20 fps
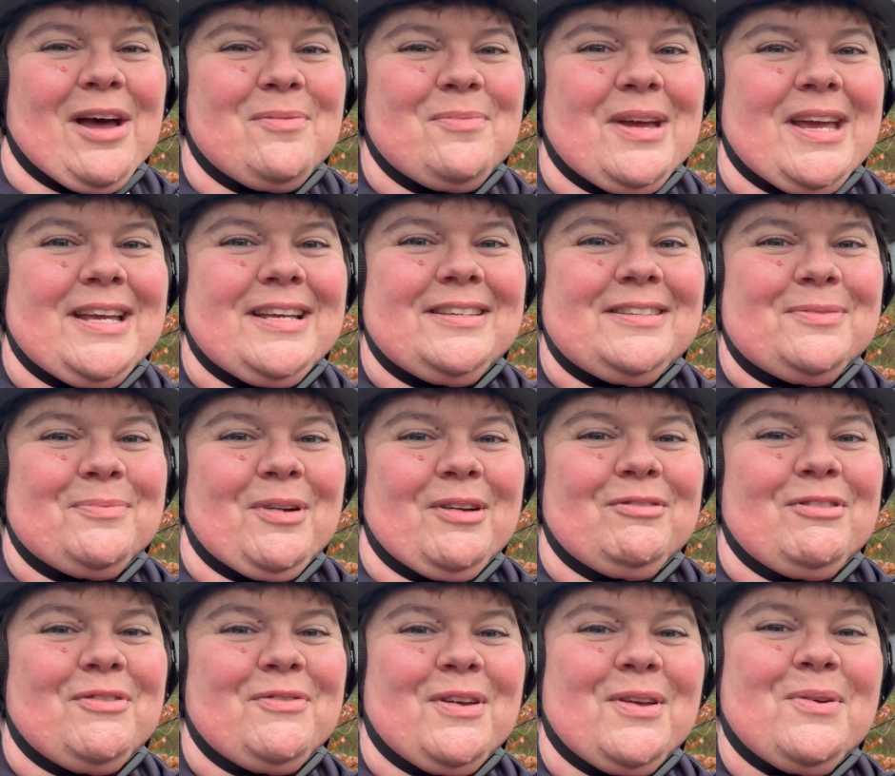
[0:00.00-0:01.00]
is my
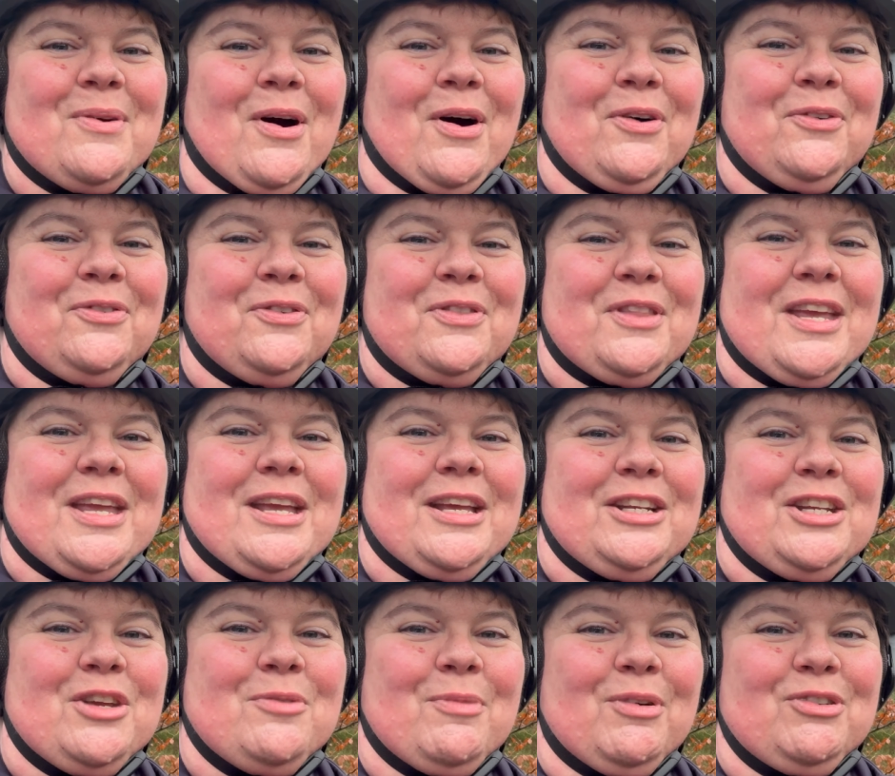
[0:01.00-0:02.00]
review of the
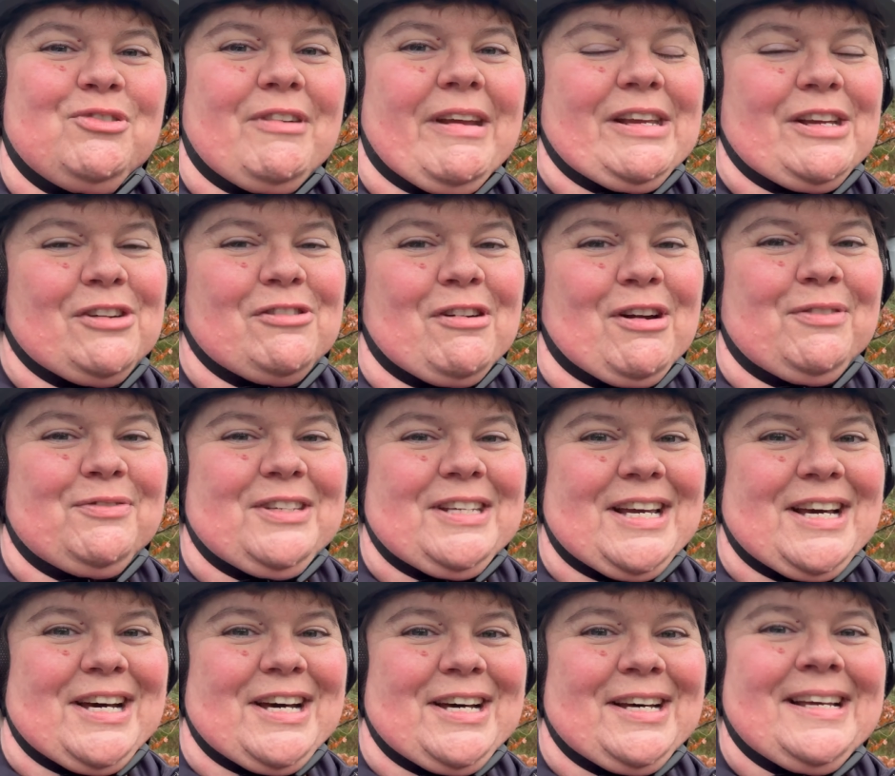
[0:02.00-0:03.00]
new Mondraker Crafty
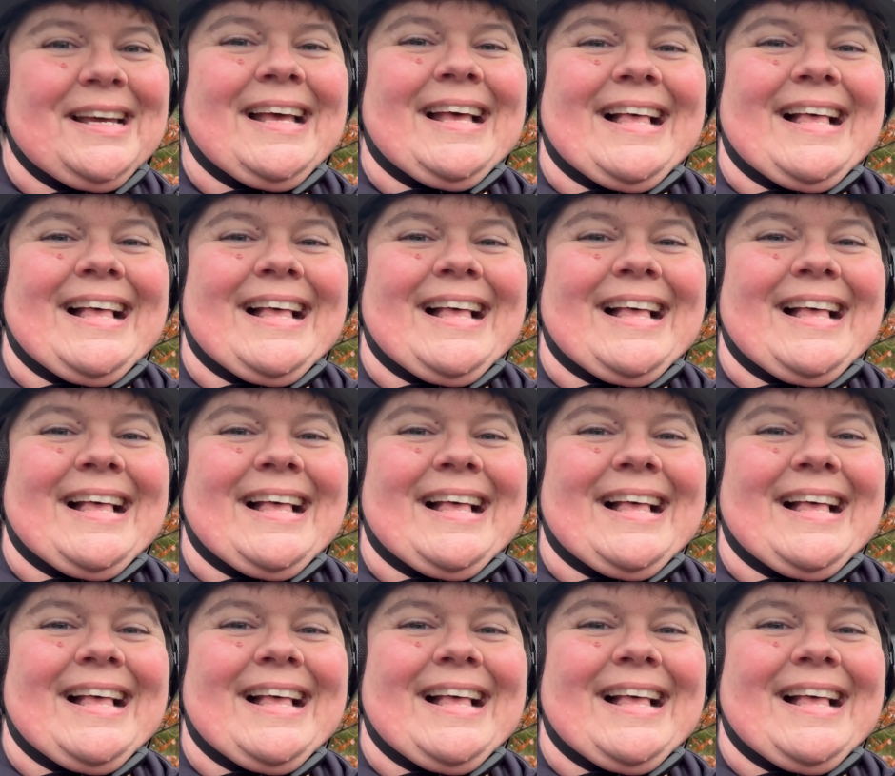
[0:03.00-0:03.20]
R.